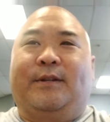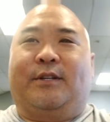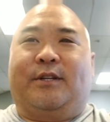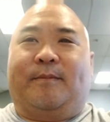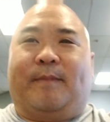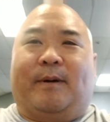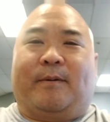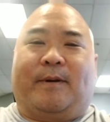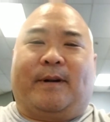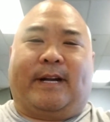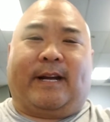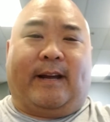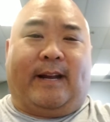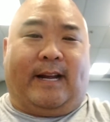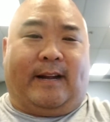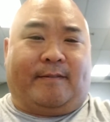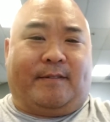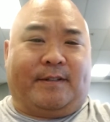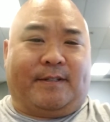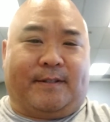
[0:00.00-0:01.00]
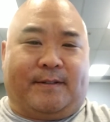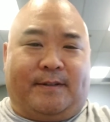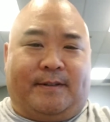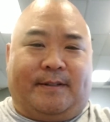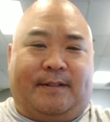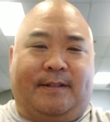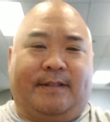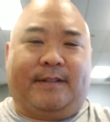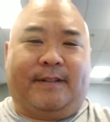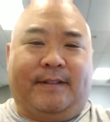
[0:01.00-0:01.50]
do my workout after
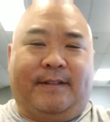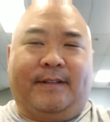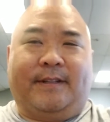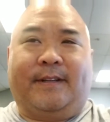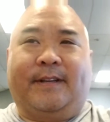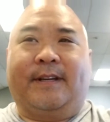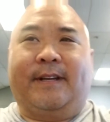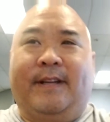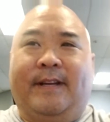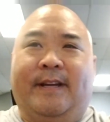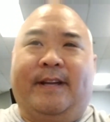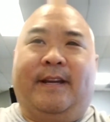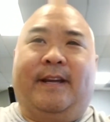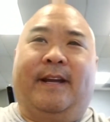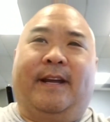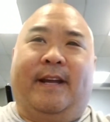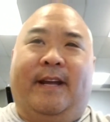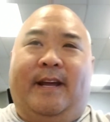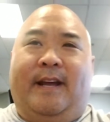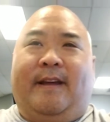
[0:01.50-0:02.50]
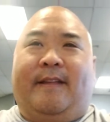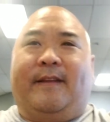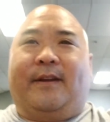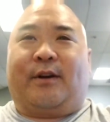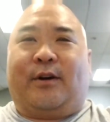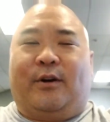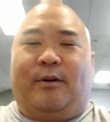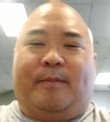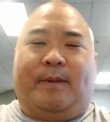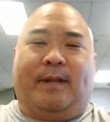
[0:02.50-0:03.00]
school and then
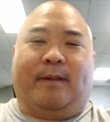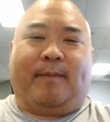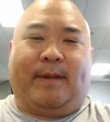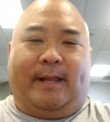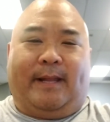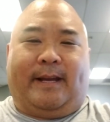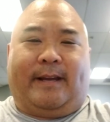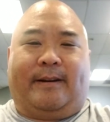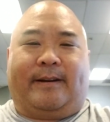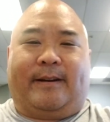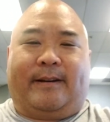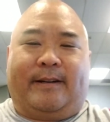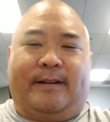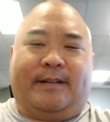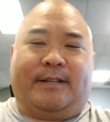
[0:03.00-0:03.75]
go home a little bit later.